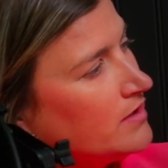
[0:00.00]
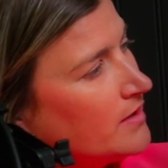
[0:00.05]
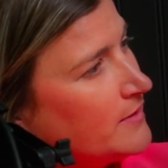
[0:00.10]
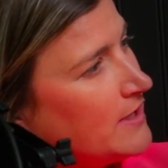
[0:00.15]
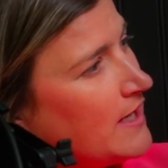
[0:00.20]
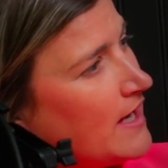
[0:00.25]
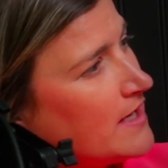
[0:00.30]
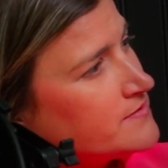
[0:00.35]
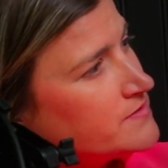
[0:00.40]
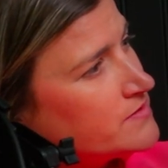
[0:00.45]
Let
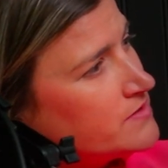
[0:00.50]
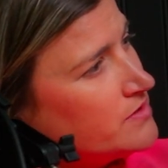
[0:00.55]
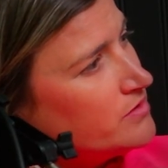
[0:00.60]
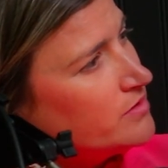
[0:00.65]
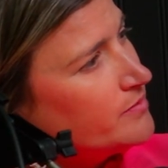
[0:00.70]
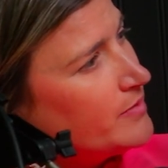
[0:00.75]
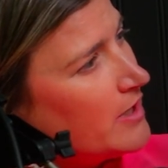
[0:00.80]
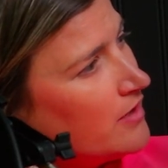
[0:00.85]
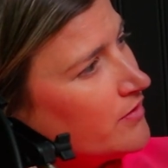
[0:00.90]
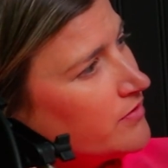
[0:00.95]
me ask you
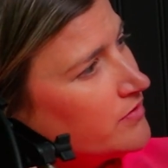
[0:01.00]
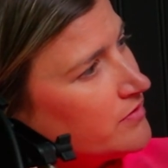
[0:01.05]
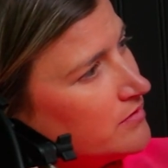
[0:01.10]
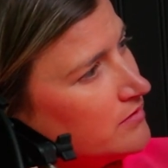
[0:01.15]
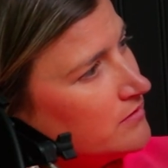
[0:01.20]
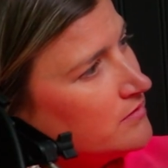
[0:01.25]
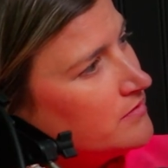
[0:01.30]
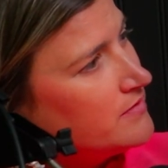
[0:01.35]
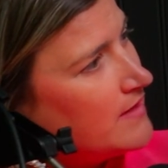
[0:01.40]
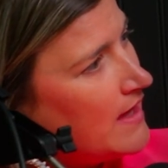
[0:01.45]
about
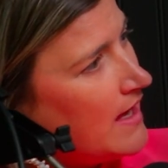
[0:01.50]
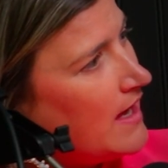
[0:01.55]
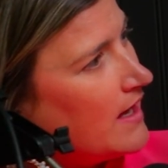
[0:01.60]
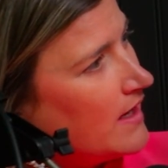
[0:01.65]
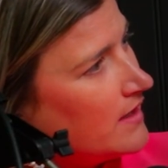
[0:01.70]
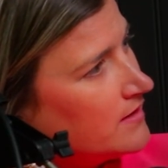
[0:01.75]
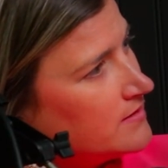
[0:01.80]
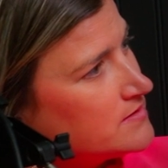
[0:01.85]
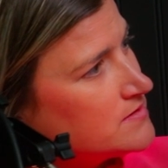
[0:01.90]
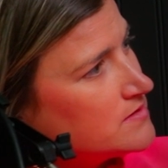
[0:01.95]

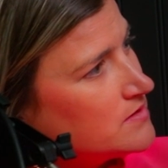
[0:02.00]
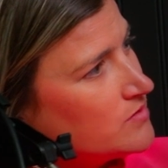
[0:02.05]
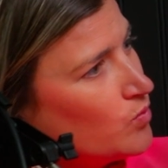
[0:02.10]
that.